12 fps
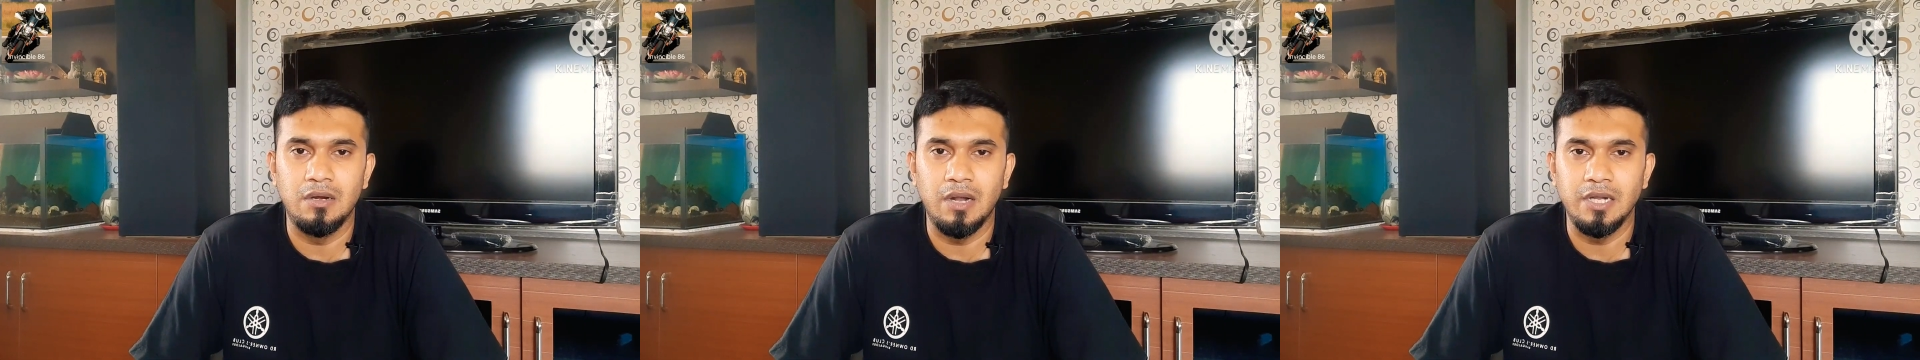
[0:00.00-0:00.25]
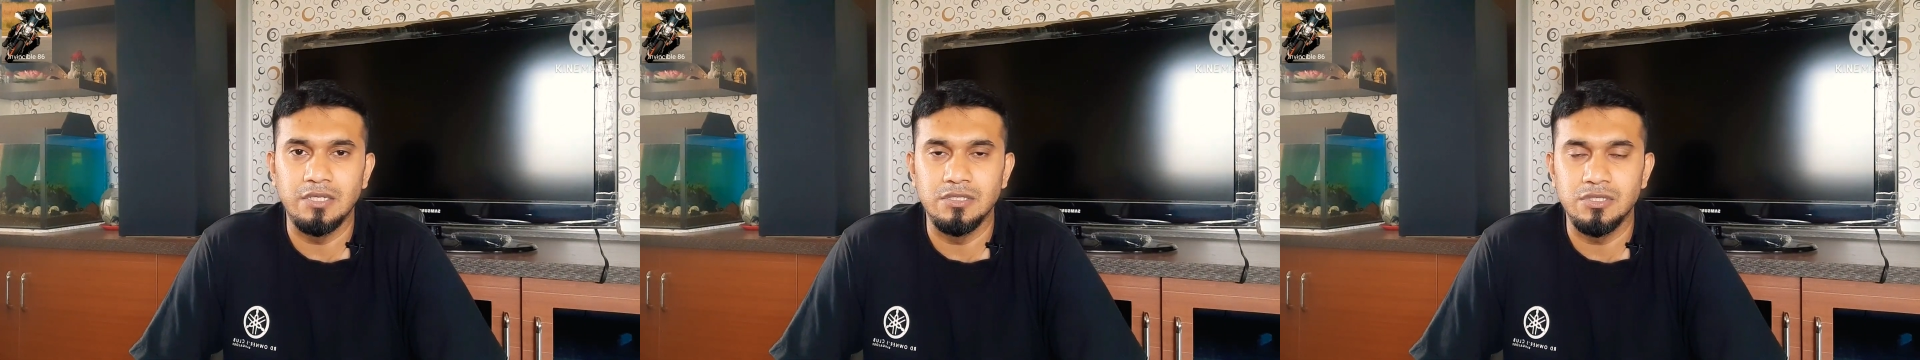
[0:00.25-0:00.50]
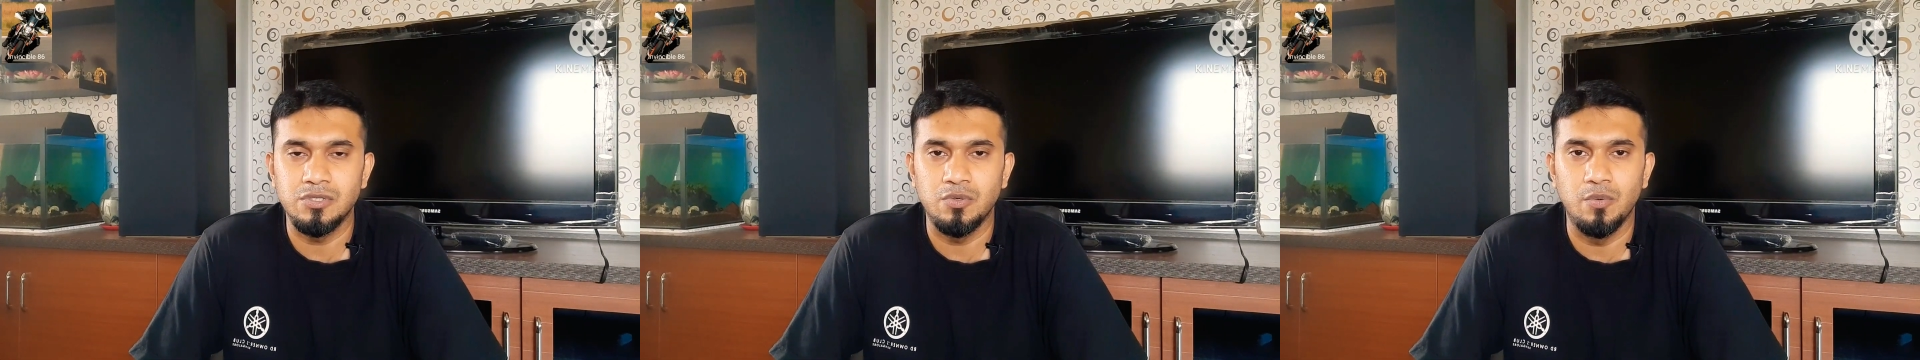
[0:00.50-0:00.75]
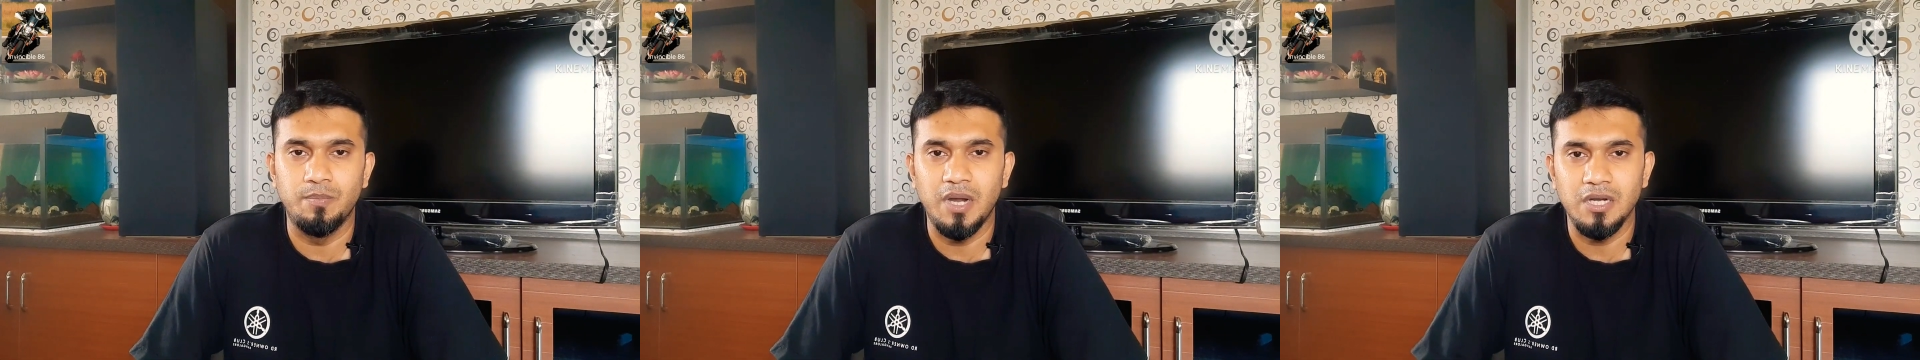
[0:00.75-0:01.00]
riders
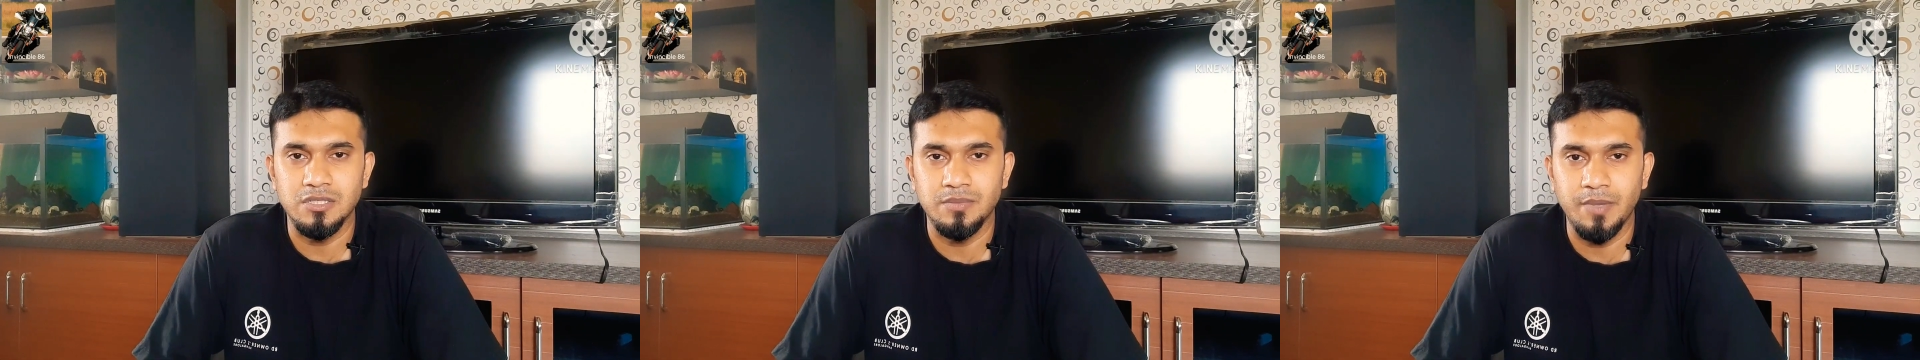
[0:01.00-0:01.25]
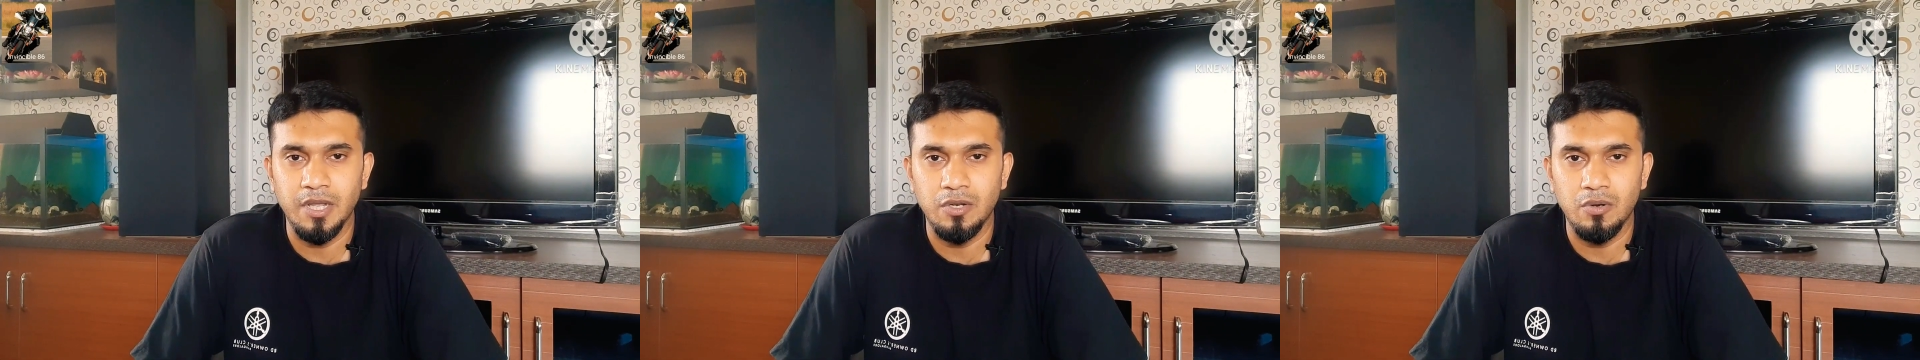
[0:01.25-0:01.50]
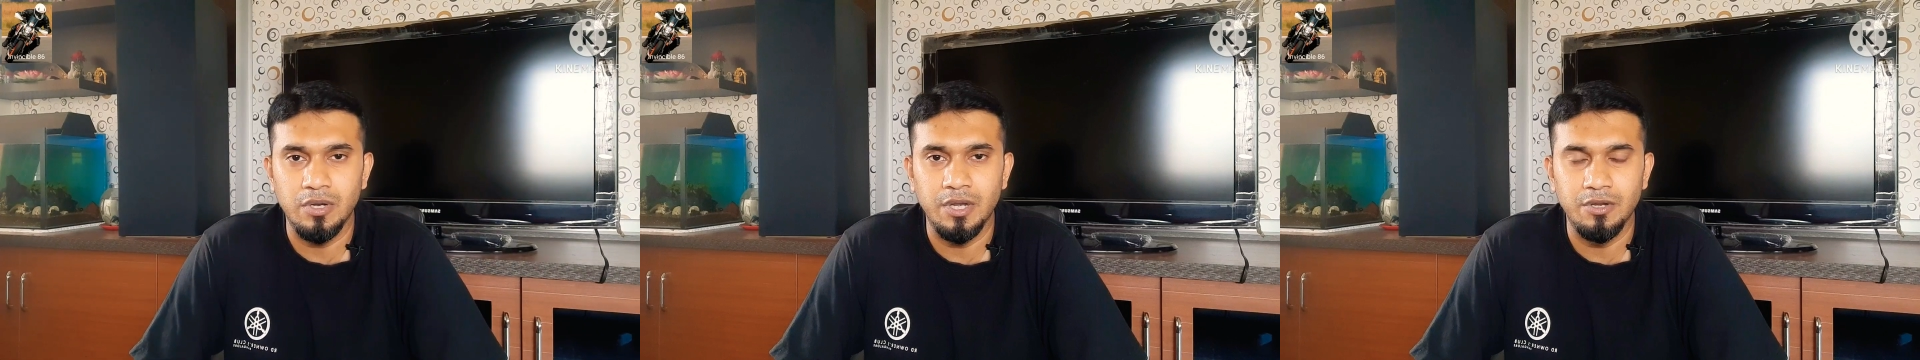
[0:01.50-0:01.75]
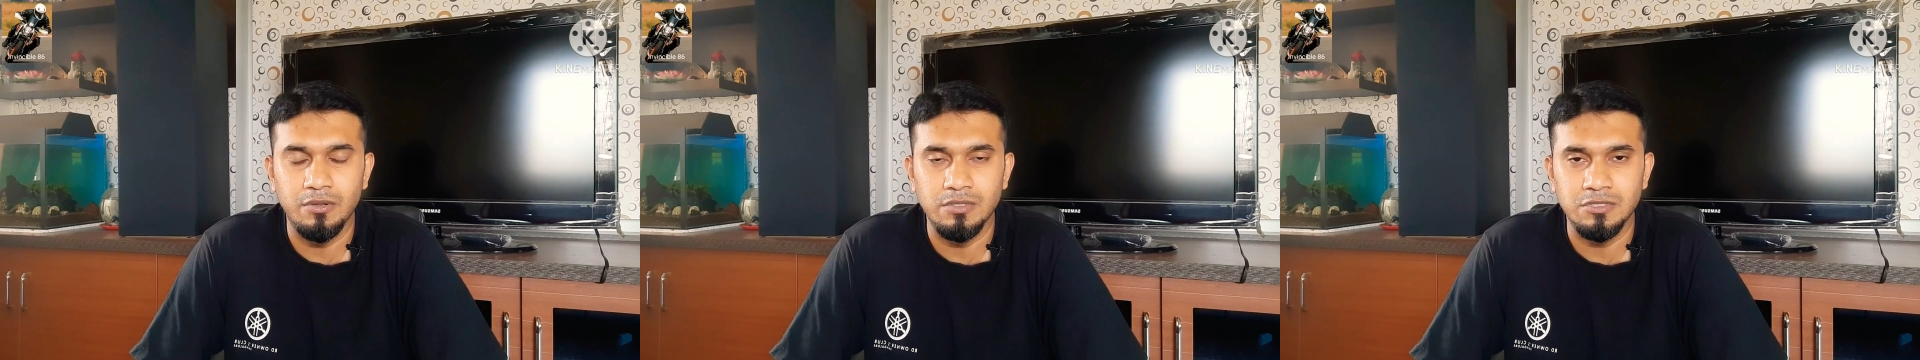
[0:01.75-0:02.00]
who participate on
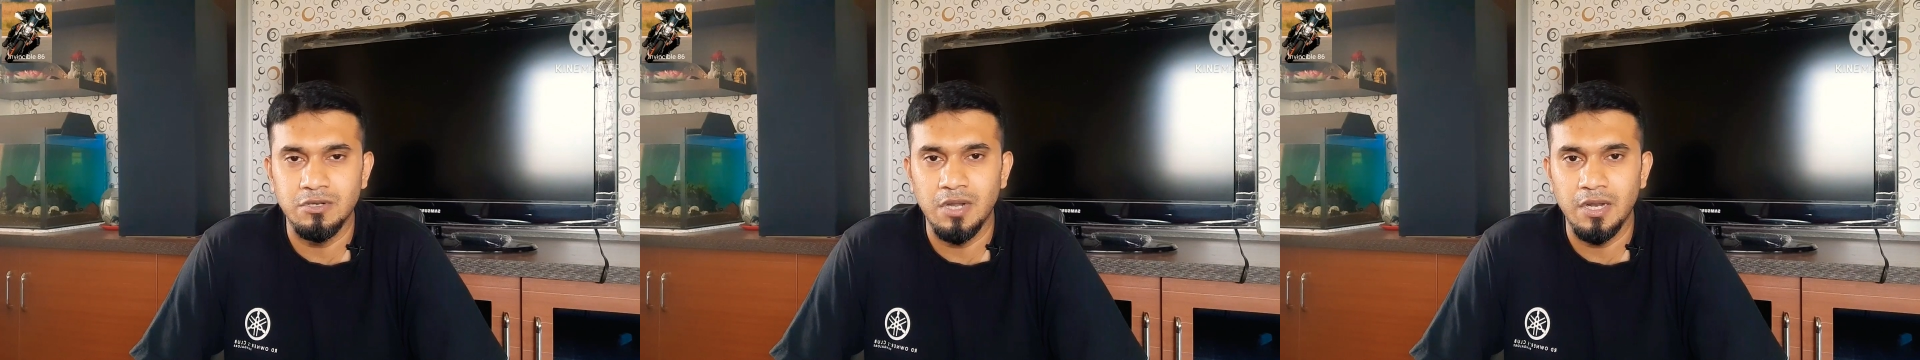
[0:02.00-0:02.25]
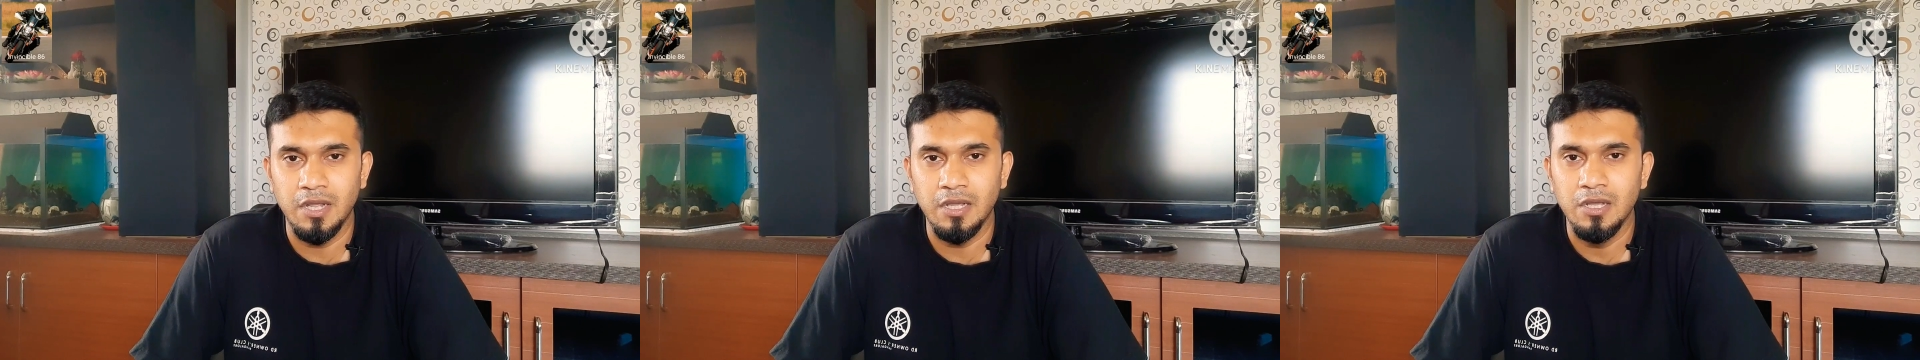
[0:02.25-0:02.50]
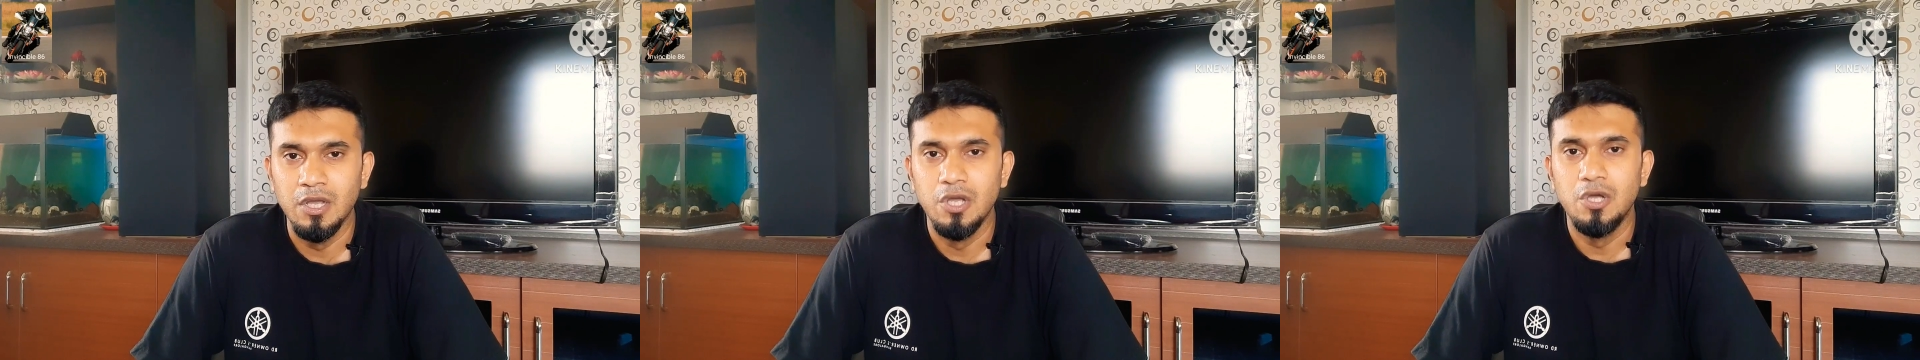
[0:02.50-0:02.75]
endurance riding